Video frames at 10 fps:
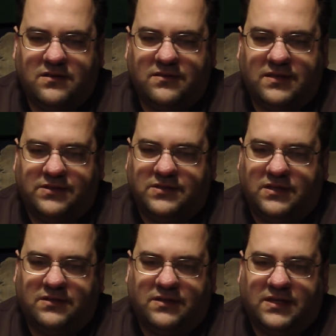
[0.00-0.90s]
that's
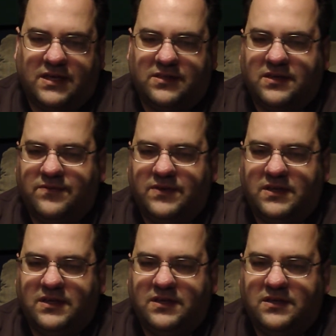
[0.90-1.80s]
it. I can't think of
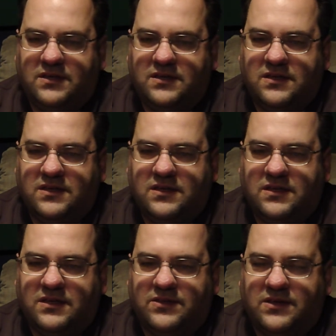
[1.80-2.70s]
any
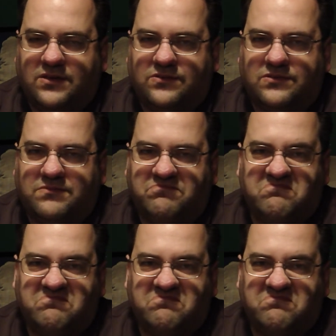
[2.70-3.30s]
anything else.